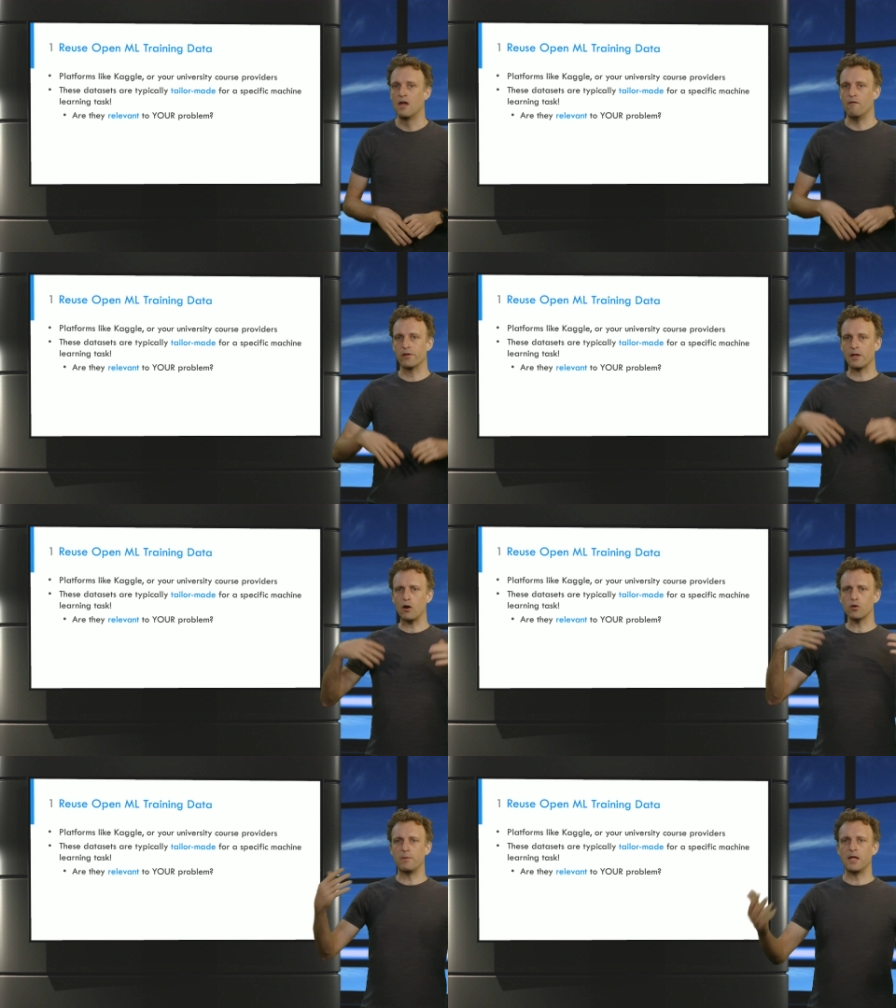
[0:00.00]

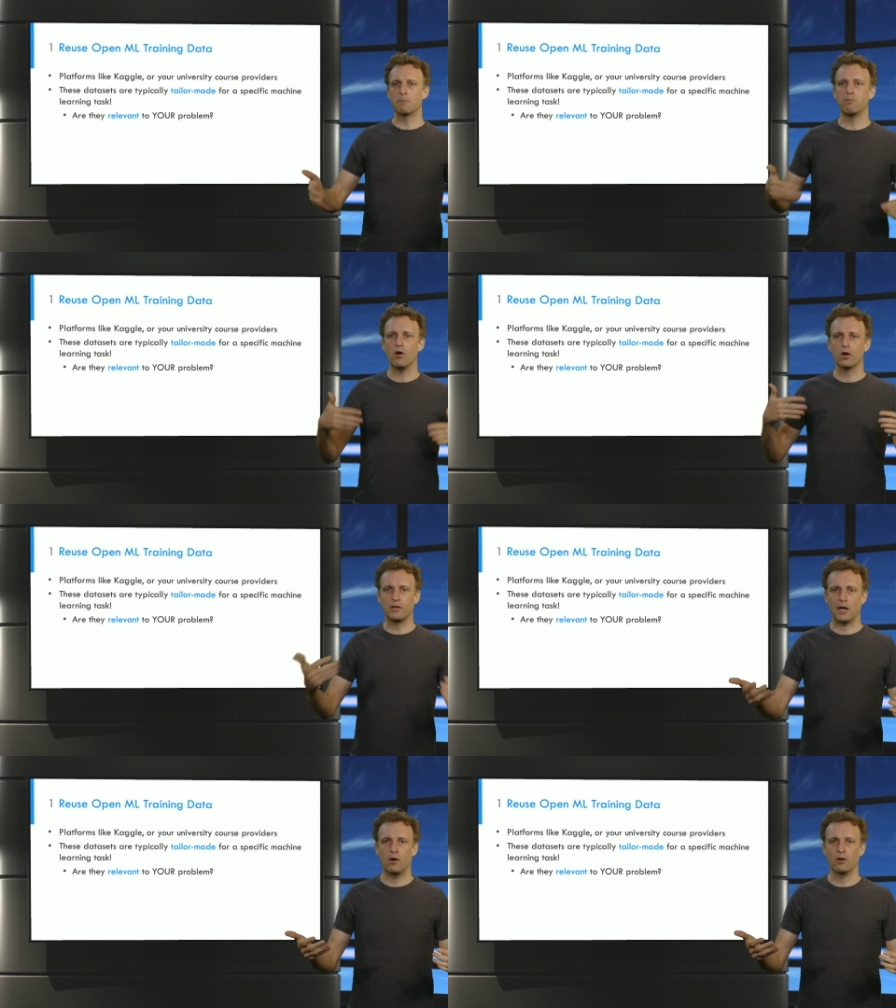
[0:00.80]
without being bogged
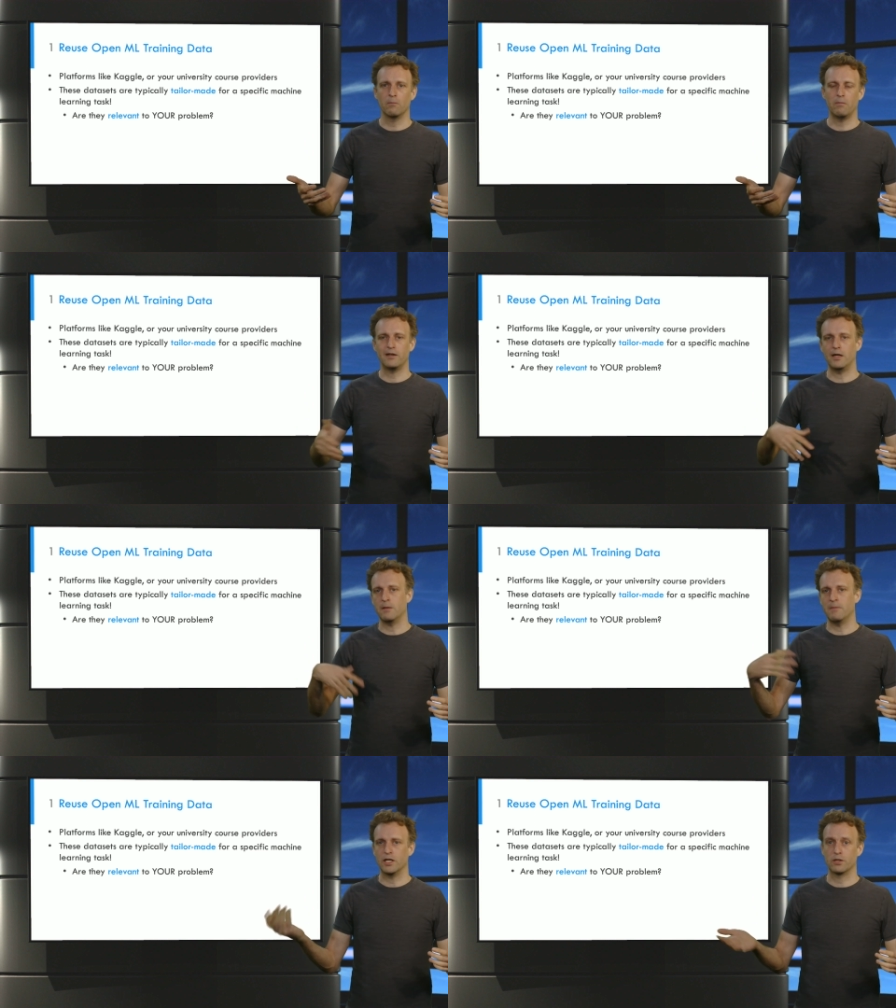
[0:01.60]
down by
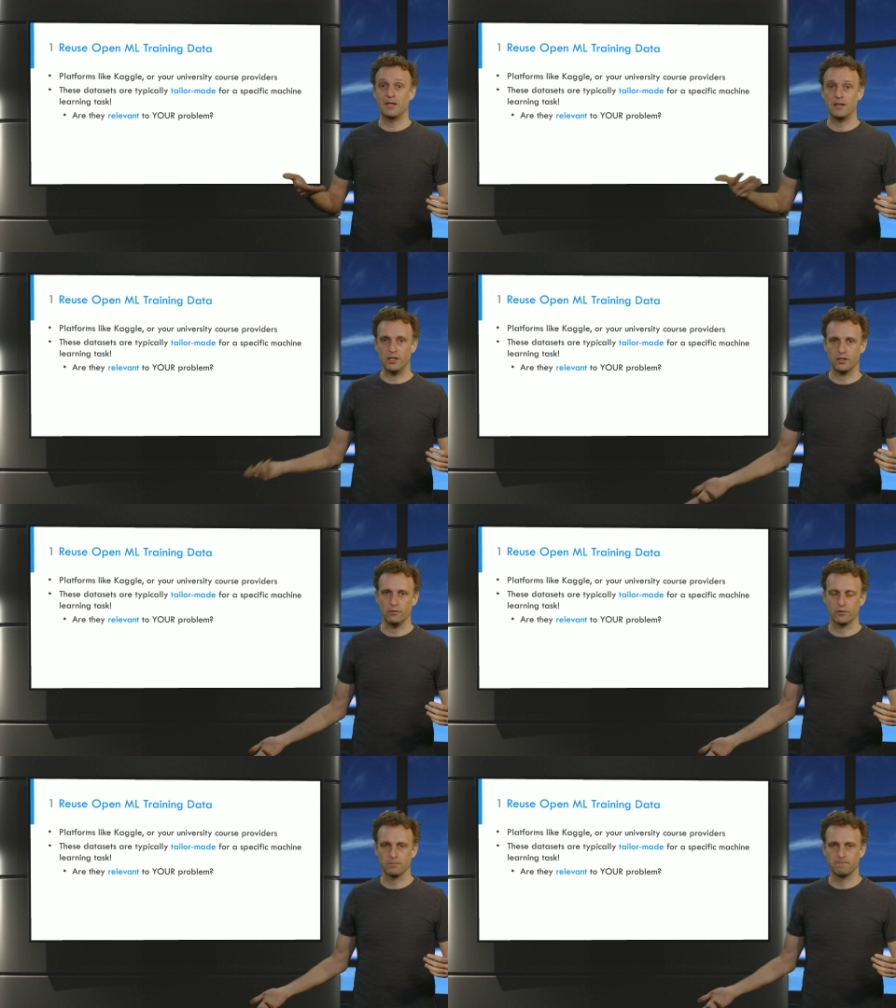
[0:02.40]
data management
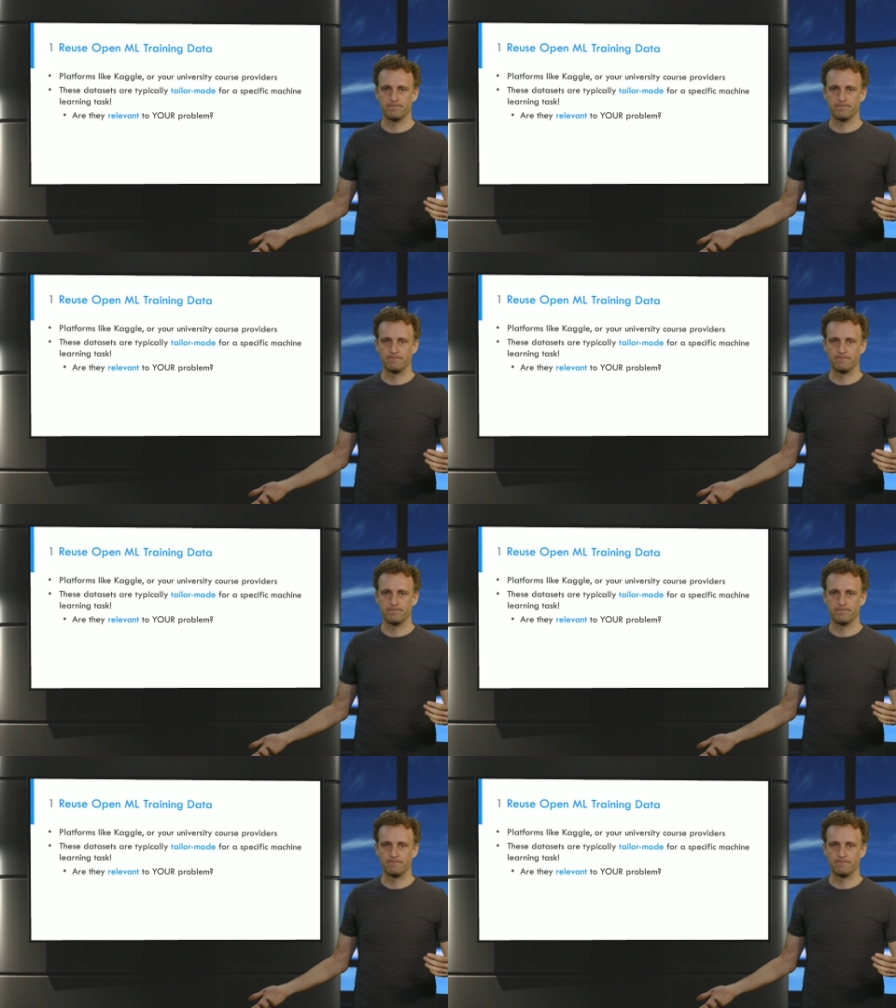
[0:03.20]
issues.